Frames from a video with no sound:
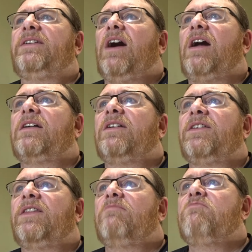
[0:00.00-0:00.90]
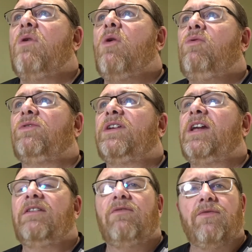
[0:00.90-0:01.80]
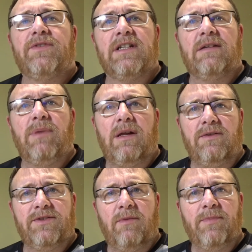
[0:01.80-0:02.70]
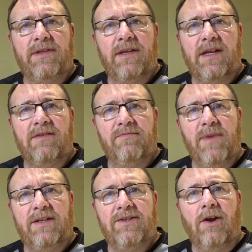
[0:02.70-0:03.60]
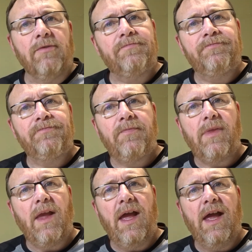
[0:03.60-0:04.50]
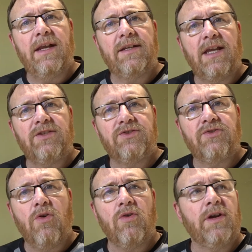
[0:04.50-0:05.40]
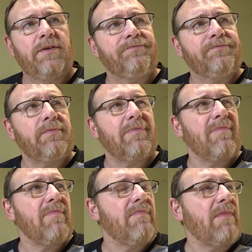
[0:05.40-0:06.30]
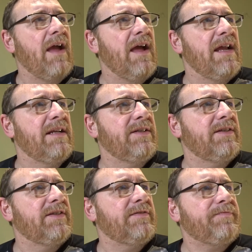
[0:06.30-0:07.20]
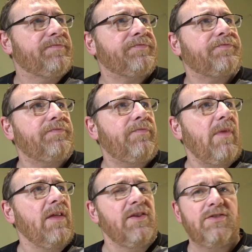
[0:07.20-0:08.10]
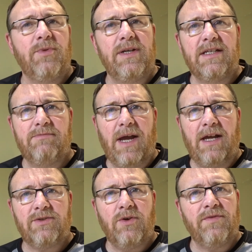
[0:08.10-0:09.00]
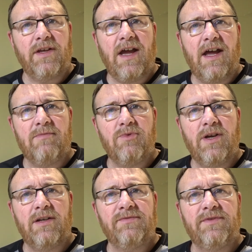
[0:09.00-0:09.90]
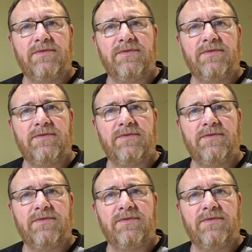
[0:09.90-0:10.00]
darker. The malt kind of obviously builds up in the kind of mid-tongue and gets stronger, and the sweetness backs off. The caramel kind of